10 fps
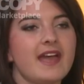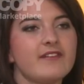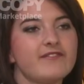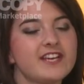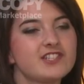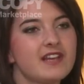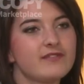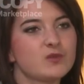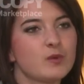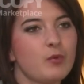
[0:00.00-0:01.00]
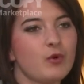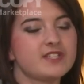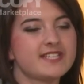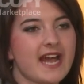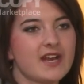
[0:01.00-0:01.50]
Inflation levels
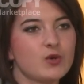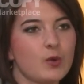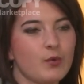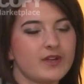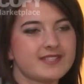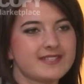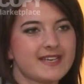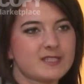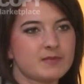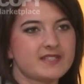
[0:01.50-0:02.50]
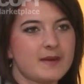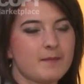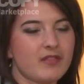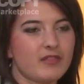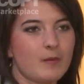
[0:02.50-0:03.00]
reported at 0.6%
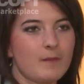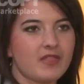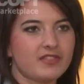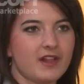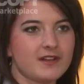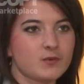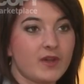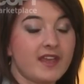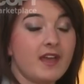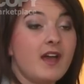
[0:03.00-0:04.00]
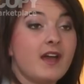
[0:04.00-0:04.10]
month on month last week,